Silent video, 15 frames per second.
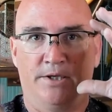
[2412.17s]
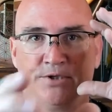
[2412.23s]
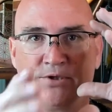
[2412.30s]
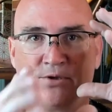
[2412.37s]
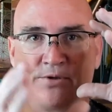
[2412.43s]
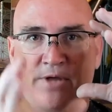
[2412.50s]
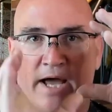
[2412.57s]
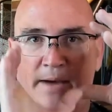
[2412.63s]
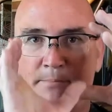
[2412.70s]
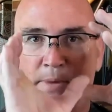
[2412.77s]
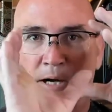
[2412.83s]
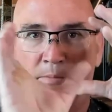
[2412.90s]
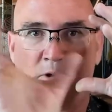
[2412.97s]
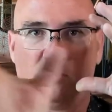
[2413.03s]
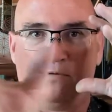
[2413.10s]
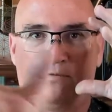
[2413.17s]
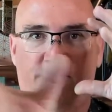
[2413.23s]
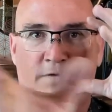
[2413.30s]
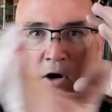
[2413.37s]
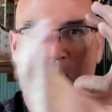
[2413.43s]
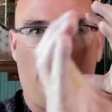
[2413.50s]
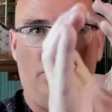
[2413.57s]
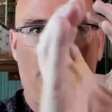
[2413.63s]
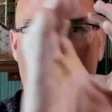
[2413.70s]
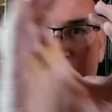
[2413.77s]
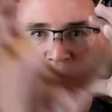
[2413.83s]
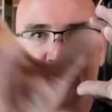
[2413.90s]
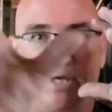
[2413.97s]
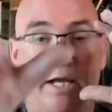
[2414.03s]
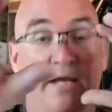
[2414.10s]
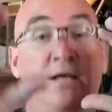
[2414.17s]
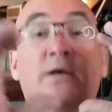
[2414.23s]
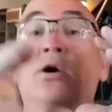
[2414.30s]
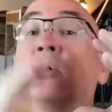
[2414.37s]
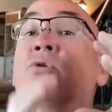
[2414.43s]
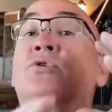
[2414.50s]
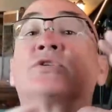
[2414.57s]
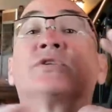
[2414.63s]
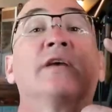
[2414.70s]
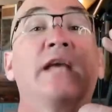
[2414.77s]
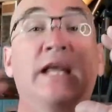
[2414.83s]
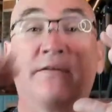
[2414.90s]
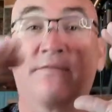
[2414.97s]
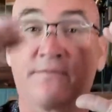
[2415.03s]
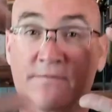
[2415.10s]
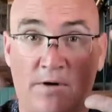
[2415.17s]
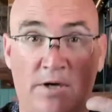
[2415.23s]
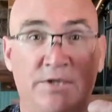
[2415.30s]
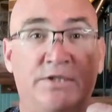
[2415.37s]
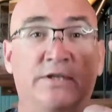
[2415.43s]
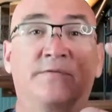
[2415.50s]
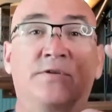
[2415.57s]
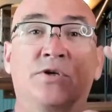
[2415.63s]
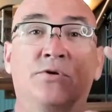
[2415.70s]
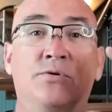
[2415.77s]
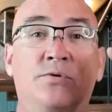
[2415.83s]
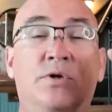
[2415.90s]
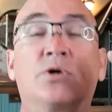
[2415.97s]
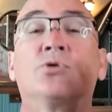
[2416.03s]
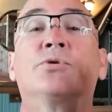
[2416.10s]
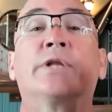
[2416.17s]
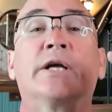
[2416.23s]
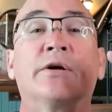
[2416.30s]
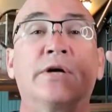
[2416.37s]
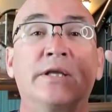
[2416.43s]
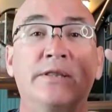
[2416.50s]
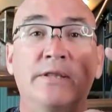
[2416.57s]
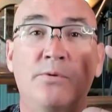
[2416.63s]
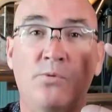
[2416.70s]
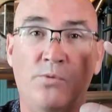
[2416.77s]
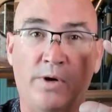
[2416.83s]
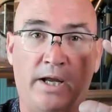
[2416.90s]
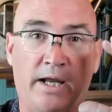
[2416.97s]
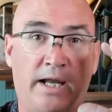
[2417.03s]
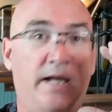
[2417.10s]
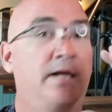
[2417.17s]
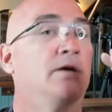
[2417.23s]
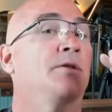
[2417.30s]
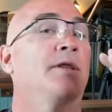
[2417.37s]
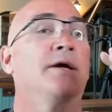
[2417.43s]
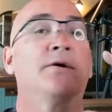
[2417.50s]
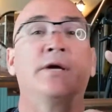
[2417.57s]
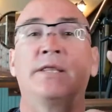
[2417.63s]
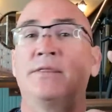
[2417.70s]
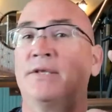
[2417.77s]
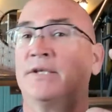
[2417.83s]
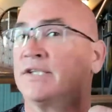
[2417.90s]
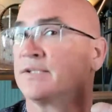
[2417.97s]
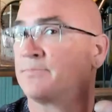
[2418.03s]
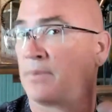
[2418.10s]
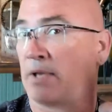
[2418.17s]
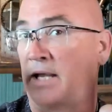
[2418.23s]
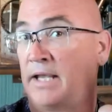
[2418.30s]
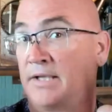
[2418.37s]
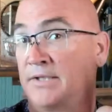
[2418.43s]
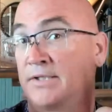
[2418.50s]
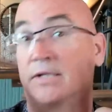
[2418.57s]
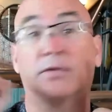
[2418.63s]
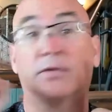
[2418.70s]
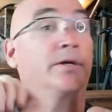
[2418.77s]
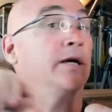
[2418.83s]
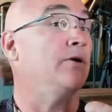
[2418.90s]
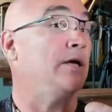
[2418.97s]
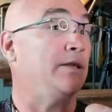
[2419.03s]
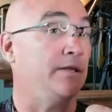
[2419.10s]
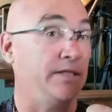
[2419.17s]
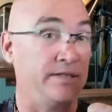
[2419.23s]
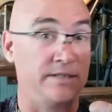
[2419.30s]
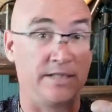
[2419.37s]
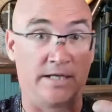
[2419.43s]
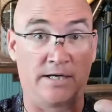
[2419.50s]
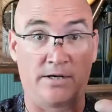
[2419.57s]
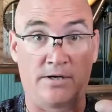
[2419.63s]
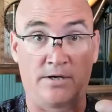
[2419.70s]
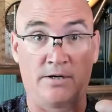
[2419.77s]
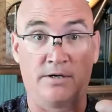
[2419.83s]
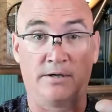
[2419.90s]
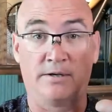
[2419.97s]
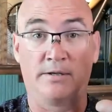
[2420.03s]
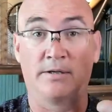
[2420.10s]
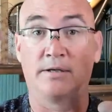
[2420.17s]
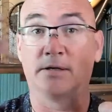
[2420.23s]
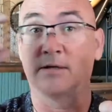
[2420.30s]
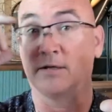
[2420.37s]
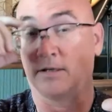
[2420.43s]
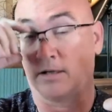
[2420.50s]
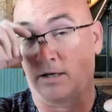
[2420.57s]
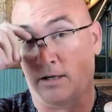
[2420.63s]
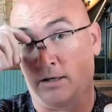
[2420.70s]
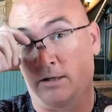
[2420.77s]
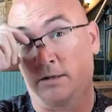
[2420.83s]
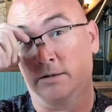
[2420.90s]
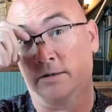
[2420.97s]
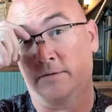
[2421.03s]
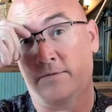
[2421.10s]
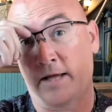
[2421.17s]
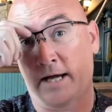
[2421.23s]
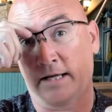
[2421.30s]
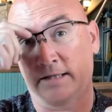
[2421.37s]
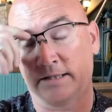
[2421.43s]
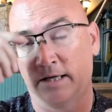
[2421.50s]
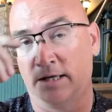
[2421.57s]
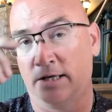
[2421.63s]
So that bubble follows, it goes in front of you, clearing the way, clearing the space, clearing the deer, all of that.